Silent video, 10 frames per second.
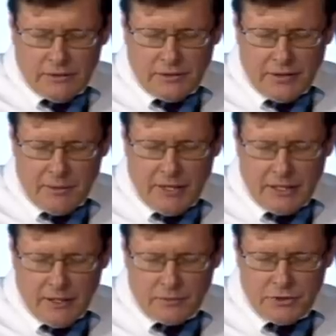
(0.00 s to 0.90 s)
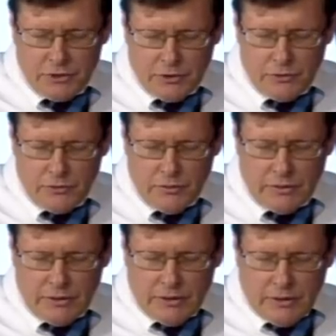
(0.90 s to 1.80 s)
that they may come to you
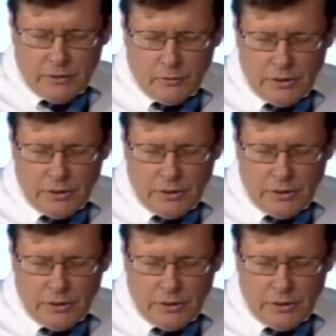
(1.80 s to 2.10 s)
and